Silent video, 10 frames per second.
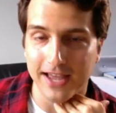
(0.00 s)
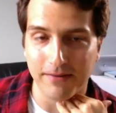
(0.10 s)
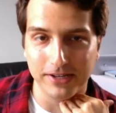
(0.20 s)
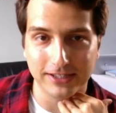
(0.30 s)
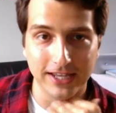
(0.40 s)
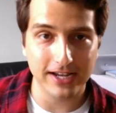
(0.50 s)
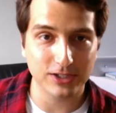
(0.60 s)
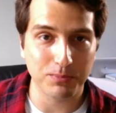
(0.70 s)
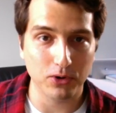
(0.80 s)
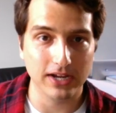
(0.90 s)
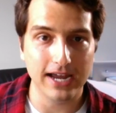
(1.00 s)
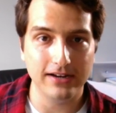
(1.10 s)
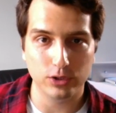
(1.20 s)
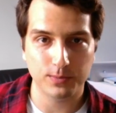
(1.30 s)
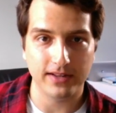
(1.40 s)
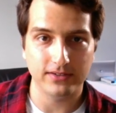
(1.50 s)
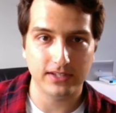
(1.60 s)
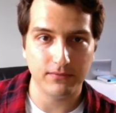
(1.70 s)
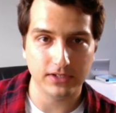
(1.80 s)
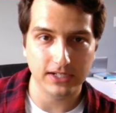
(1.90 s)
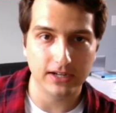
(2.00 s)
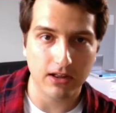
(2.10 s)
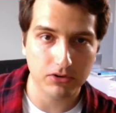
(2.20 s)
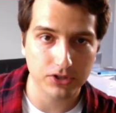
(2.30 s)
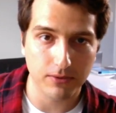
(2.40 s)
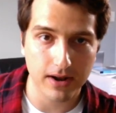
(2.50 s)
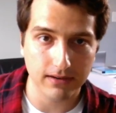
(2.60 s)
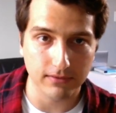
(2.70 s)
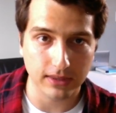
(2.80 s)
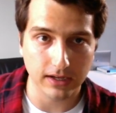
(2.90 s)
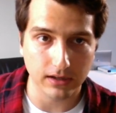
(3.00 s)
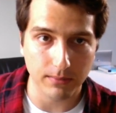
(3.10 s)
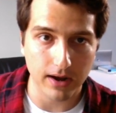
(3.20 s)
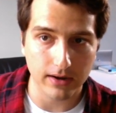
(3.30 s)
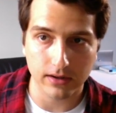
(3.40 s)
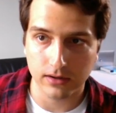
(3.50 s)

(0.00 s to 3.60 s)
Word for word: how many things per day do you spend seventeen dollars on without even thinking about it?